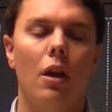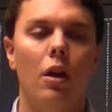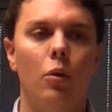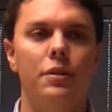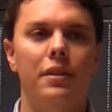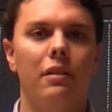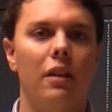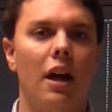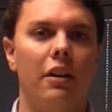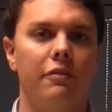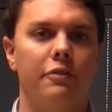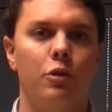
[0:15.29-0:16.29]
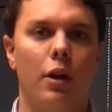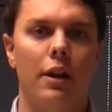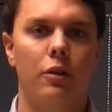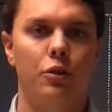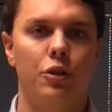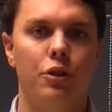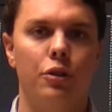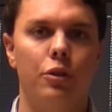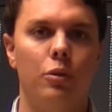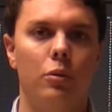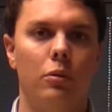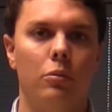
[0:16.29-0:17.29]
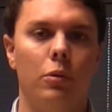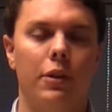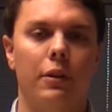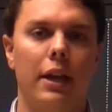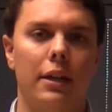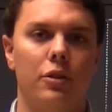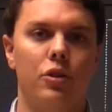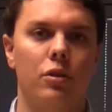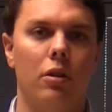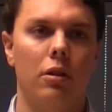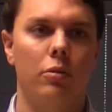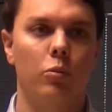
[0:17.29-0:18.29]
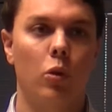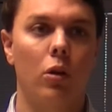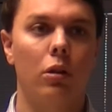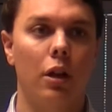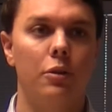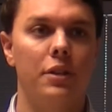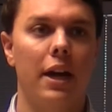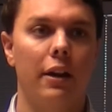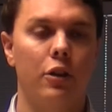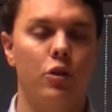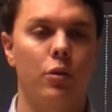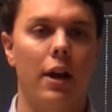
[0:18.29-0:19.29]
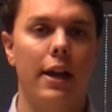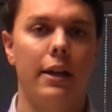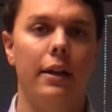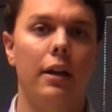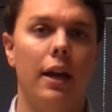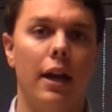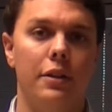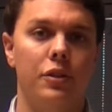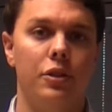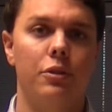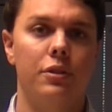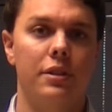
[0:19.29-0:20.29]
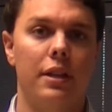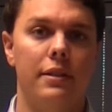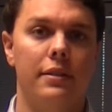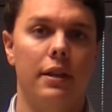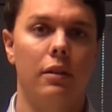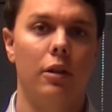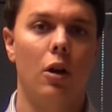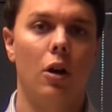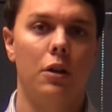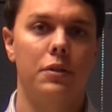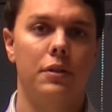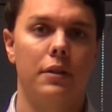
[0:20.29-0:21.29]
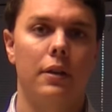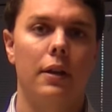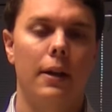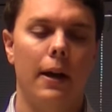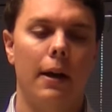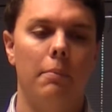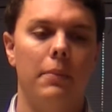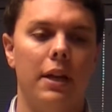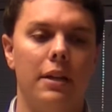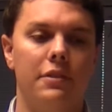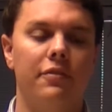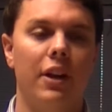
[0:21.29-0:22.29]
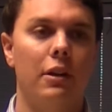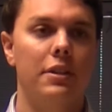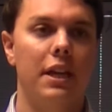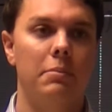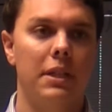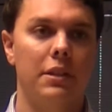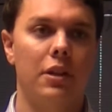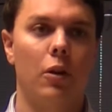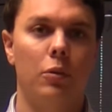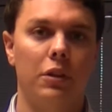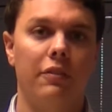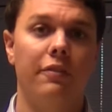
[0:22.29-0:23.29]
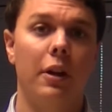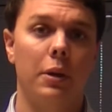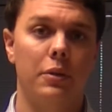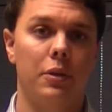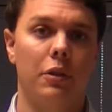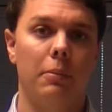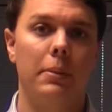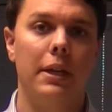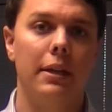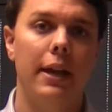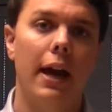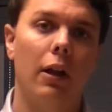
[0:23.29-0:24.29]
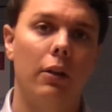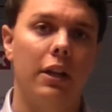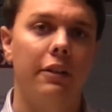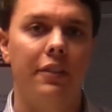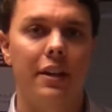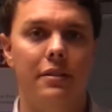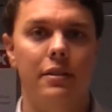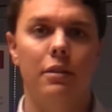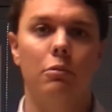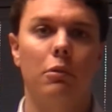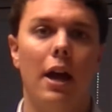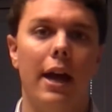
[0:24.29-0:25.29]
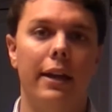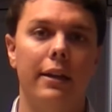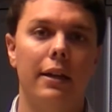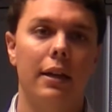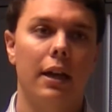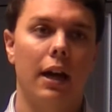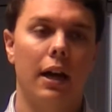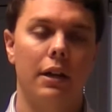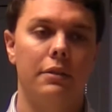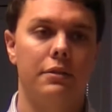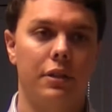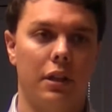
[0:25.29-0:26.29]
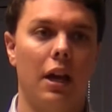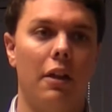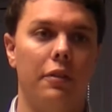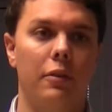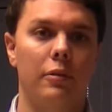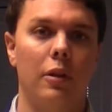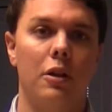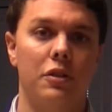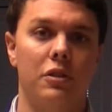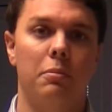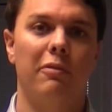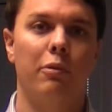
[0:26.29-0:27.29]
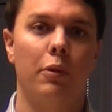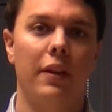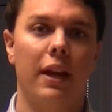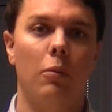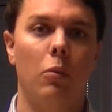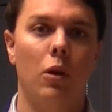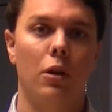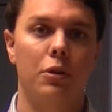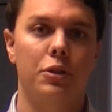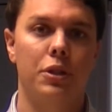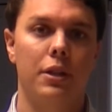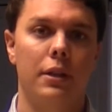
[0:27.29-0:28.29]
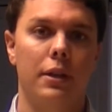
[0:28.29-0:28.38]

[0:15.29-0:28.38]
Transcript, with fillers: We see a lot of traders who, when they're getting started, will close out a trade as soon as they see a loss. Um, it's very tempting to only focus on the P&L, and if they see red, uh, to cut those losses before they get worse.